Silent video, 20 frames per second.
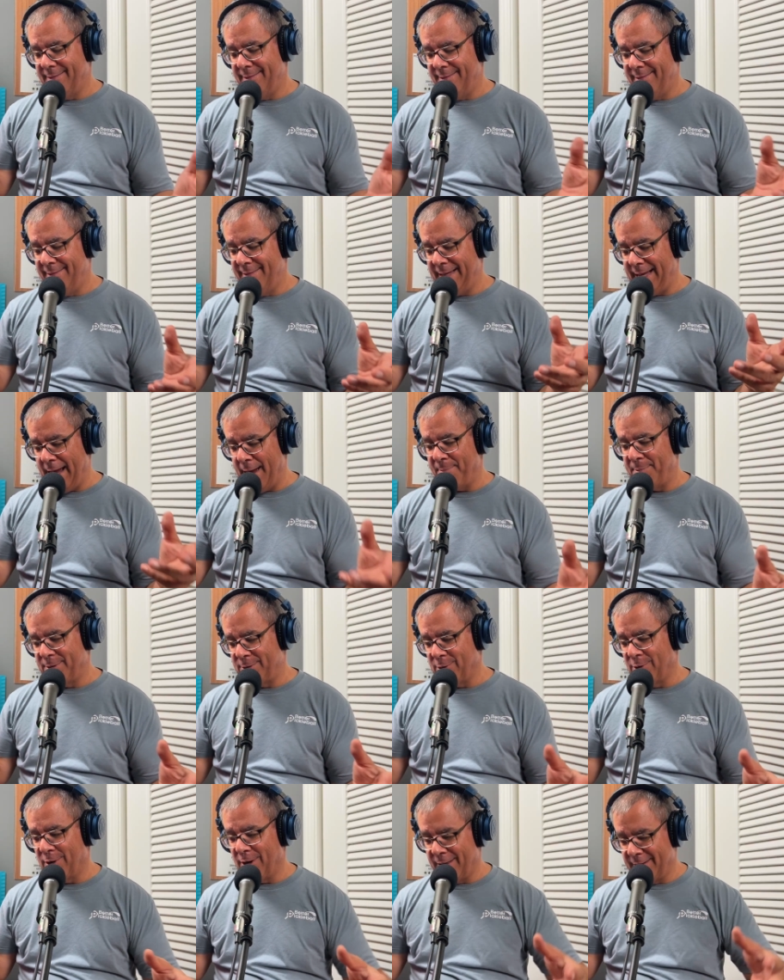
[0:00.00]
the
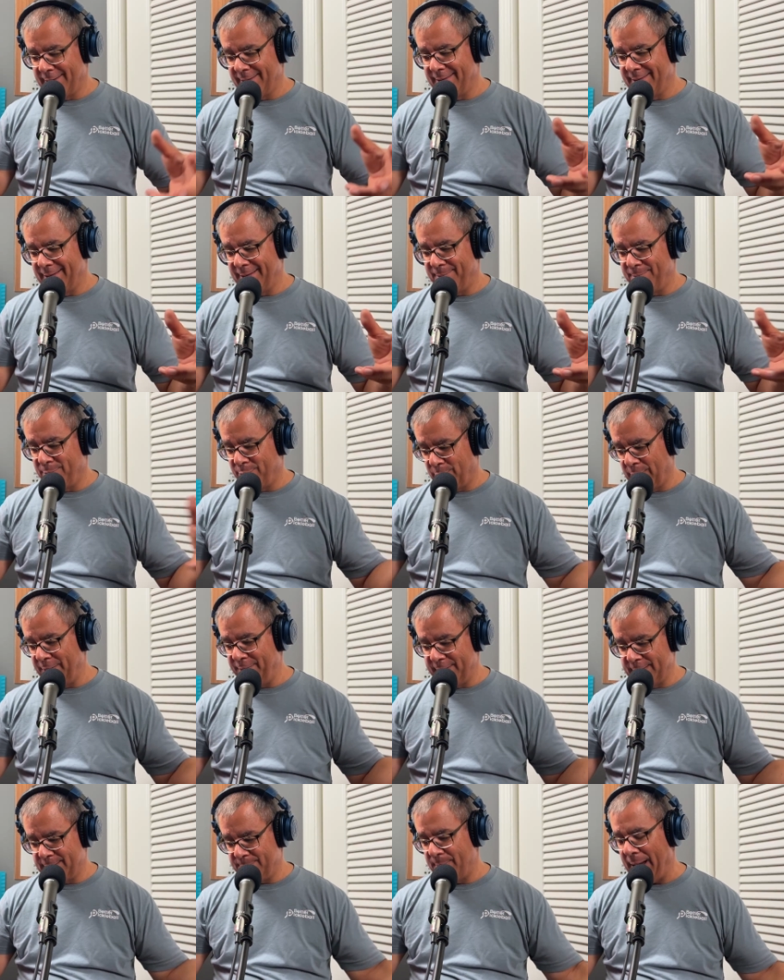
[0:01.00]
episode on the
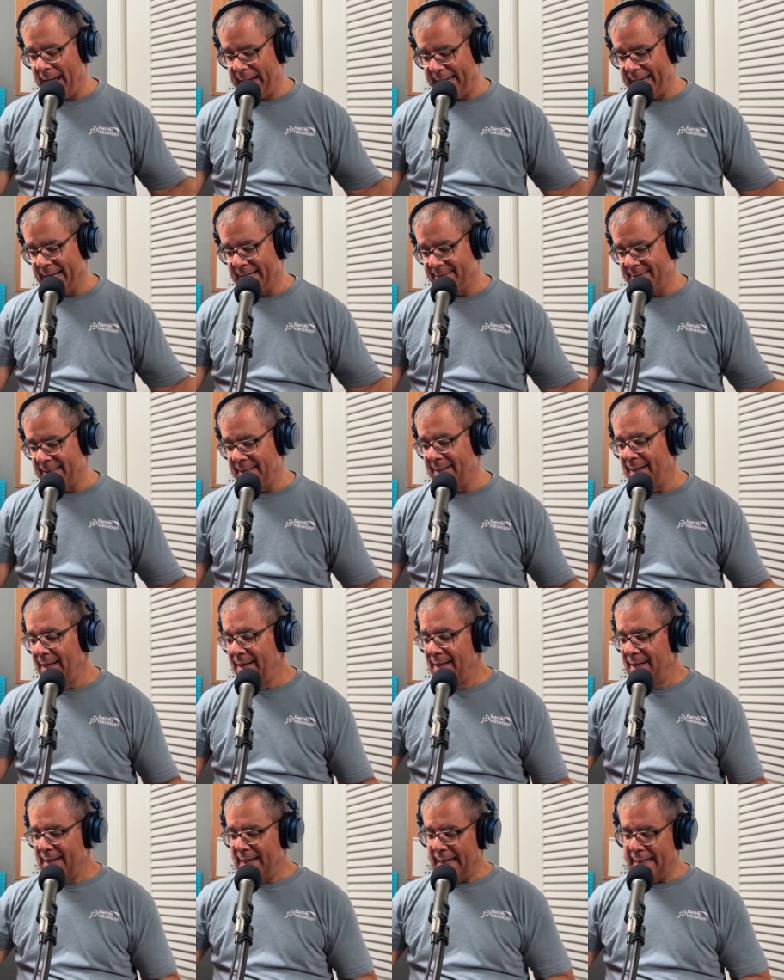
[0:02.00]
previous bike accident.
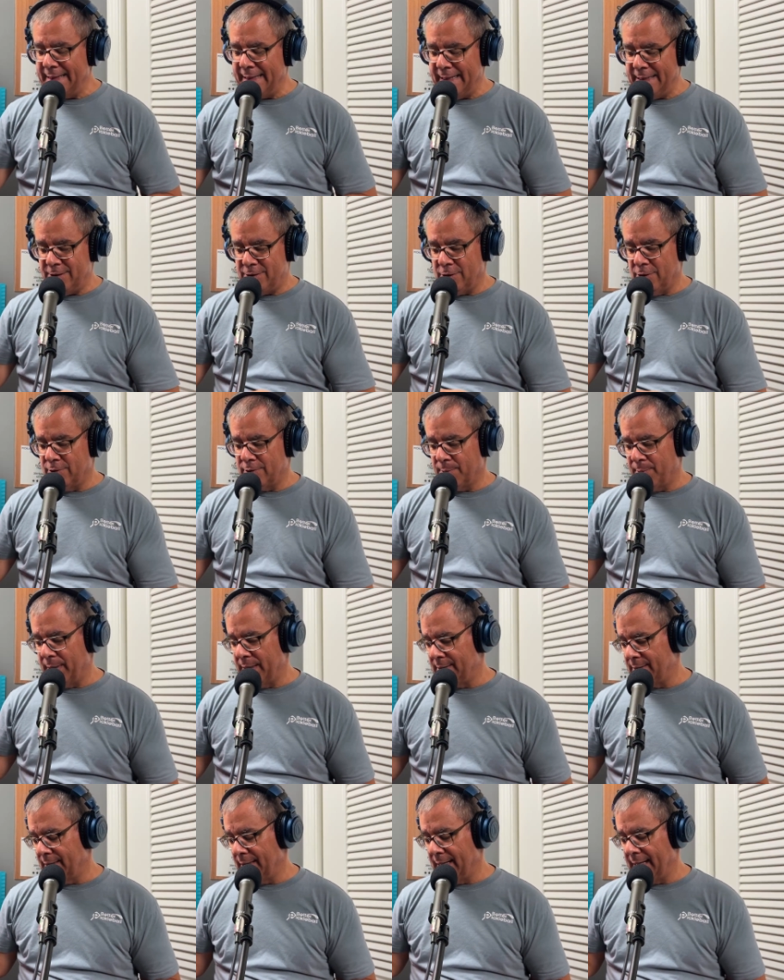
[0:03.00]
And then he shows a
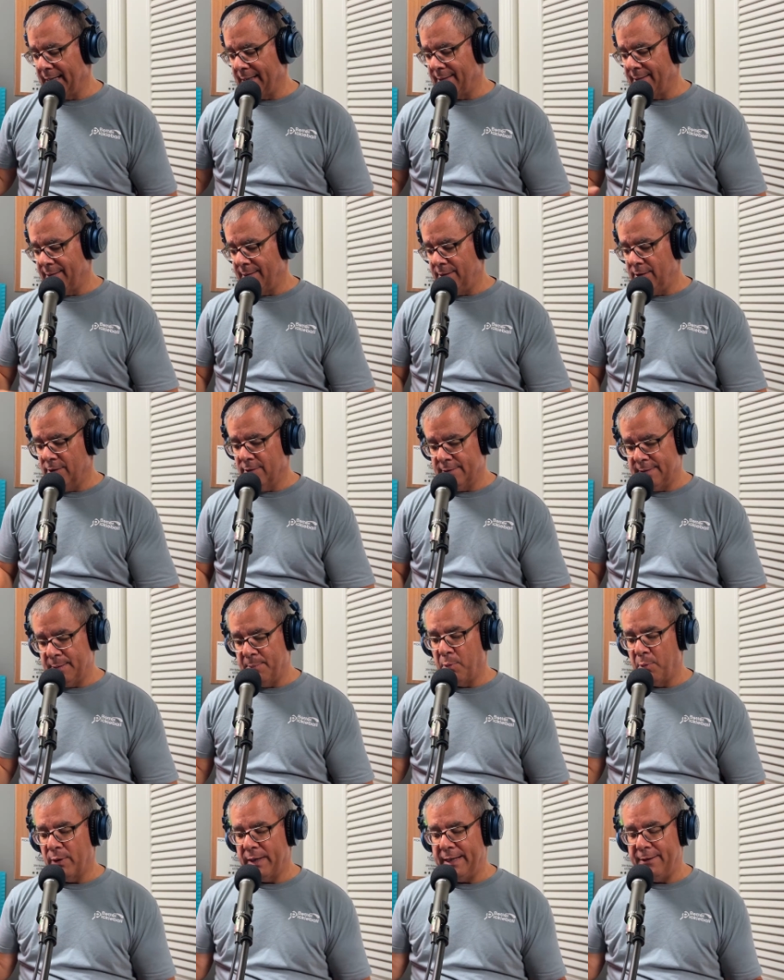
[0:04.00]
bunch of
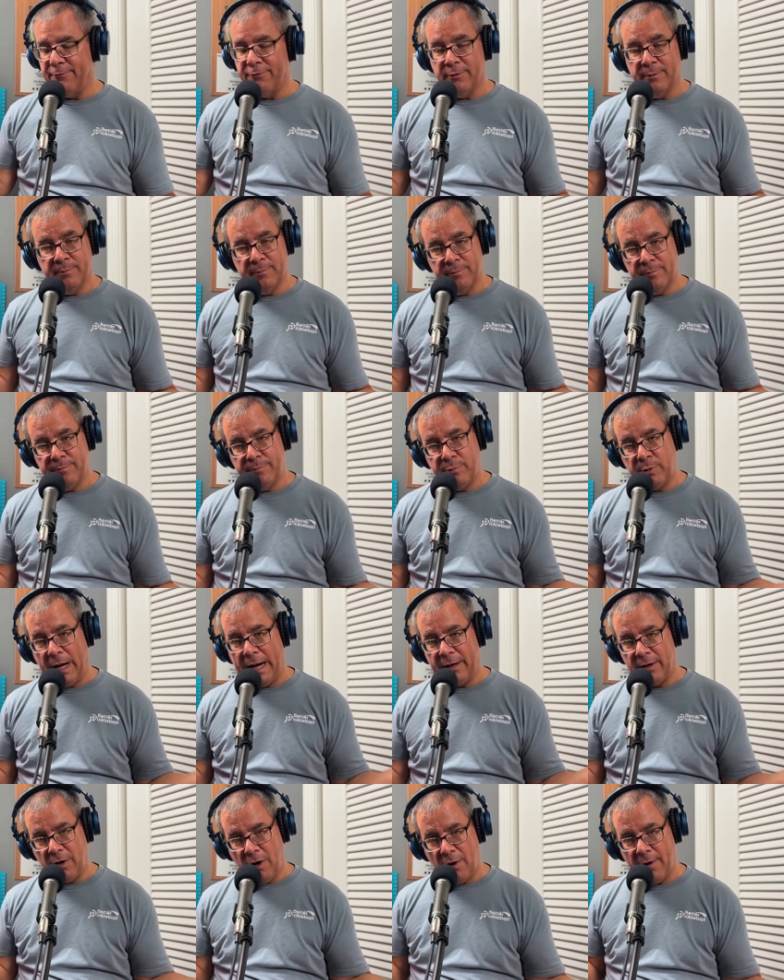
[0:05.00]
debris from
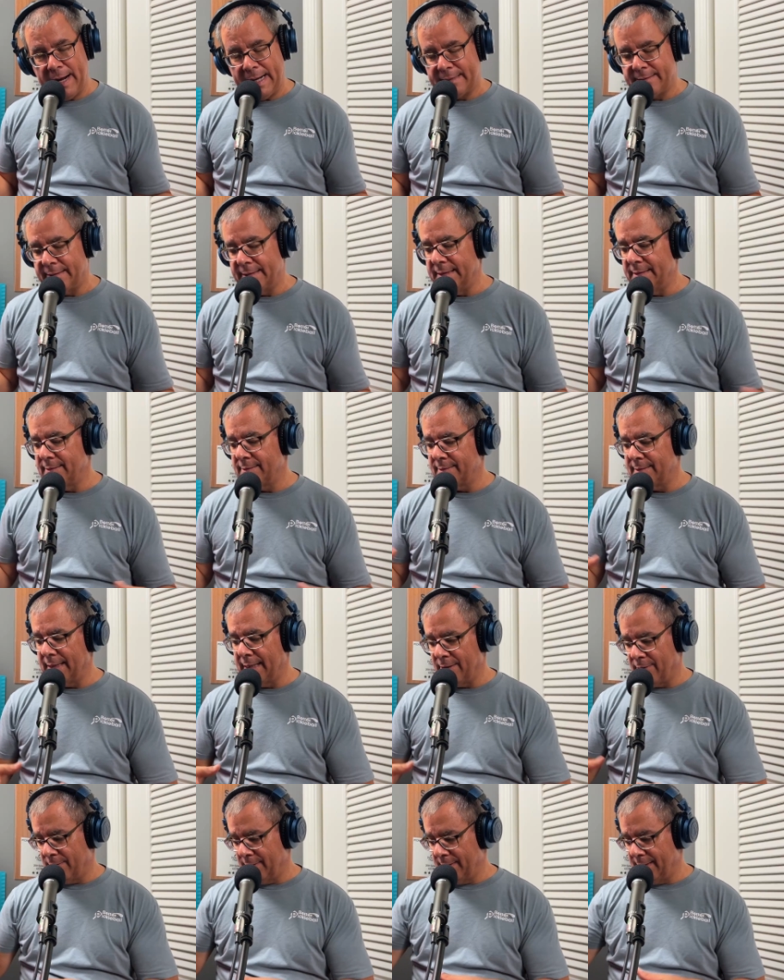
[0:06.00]
prior car accidents
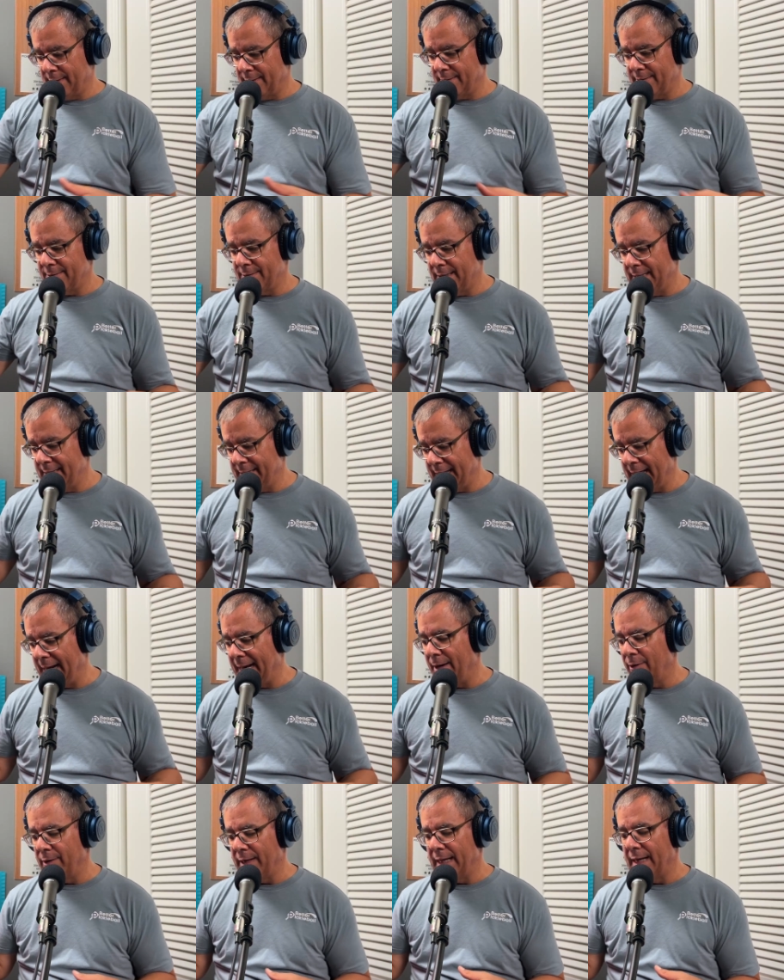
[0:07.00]
that are in that
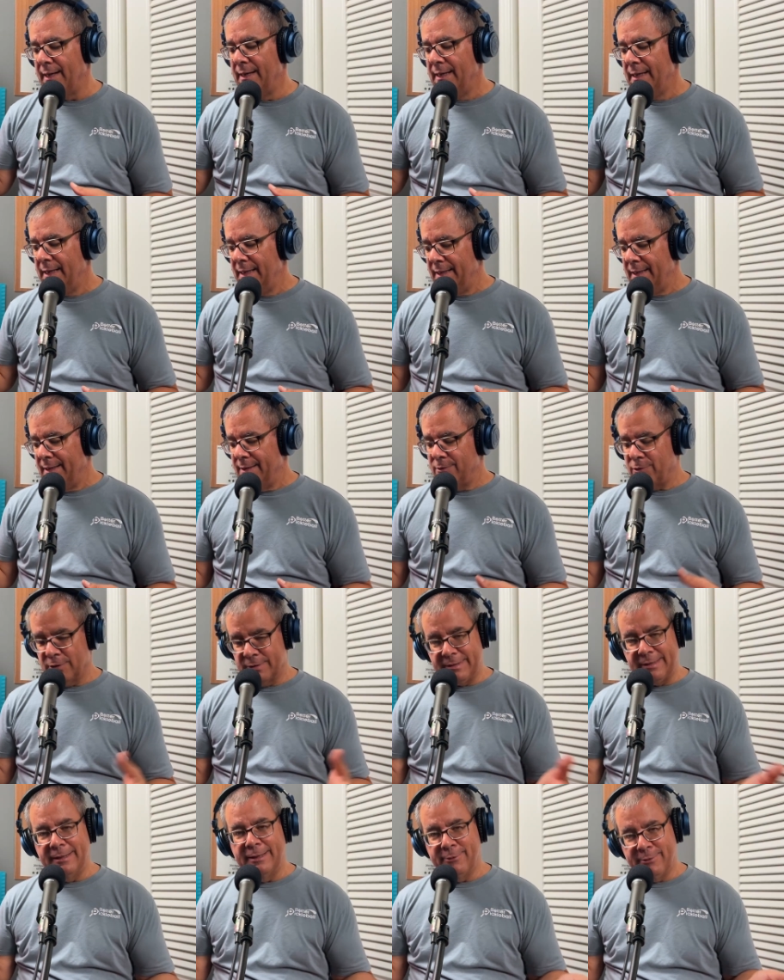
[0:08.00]
area. So
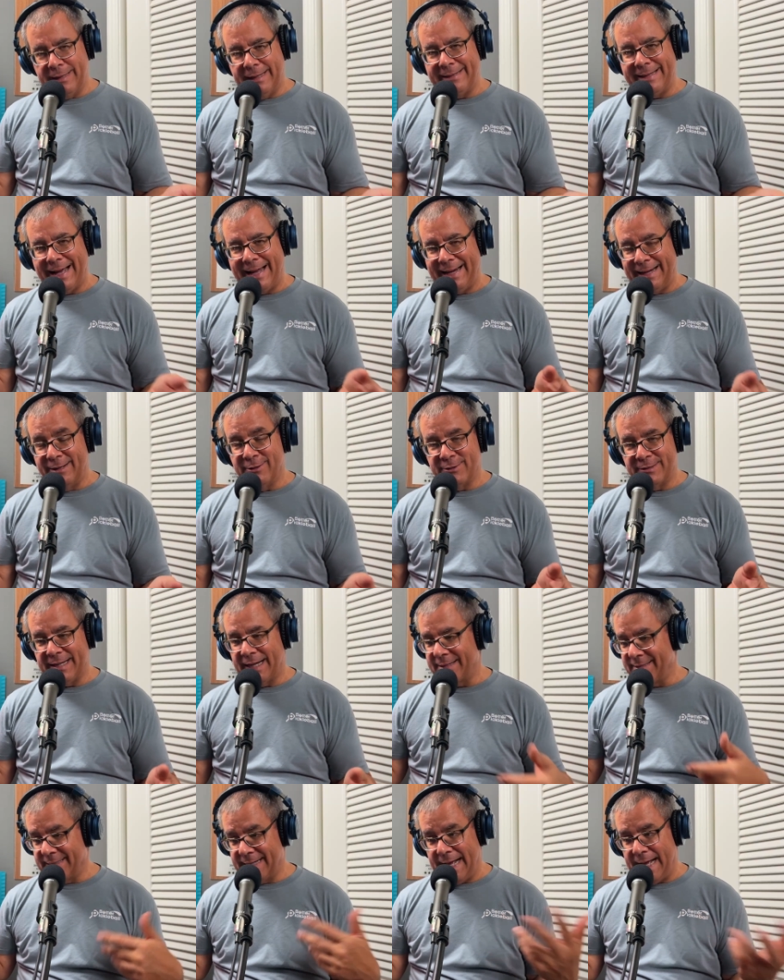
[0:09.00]
it's clear that
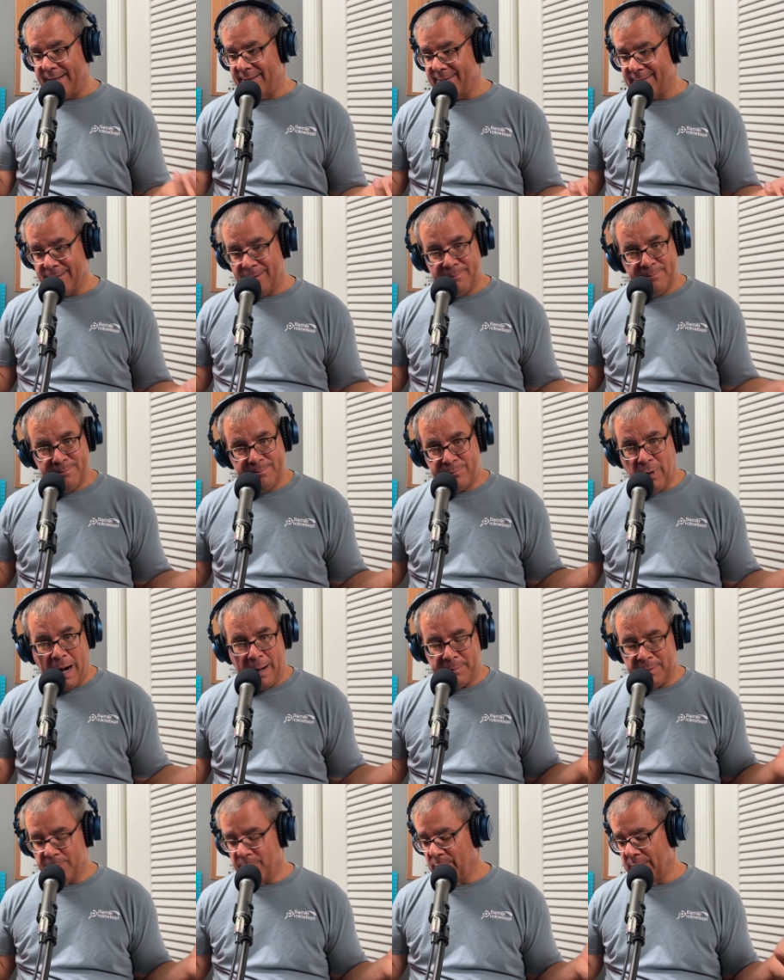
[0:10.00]
intersection has some
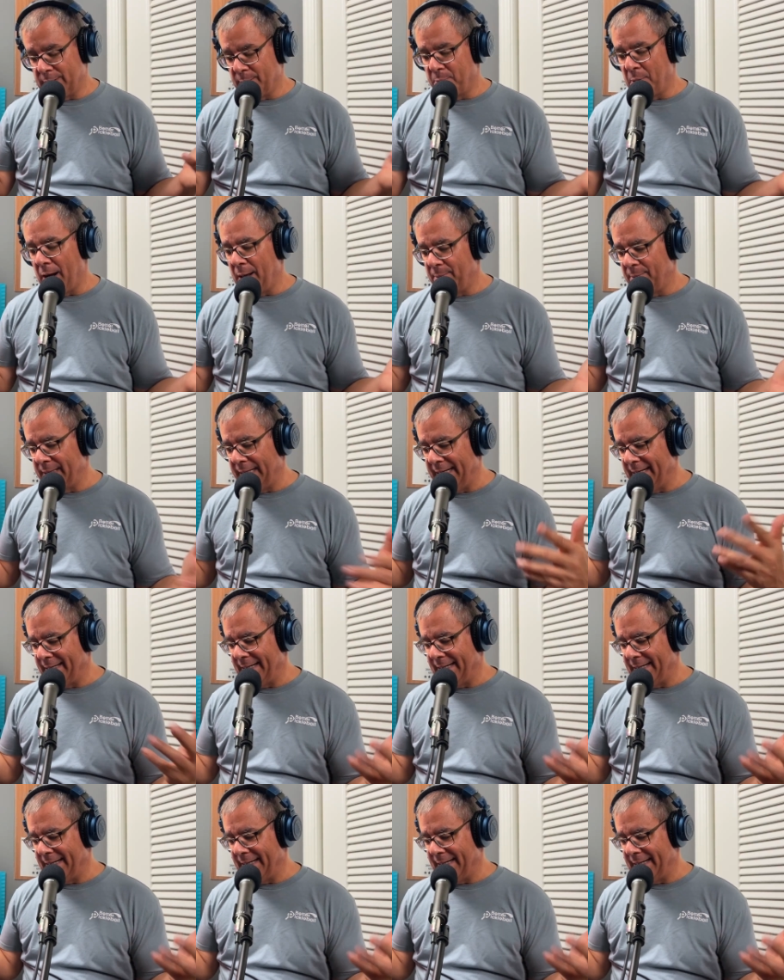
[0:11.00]
problem. What the problem, he didn't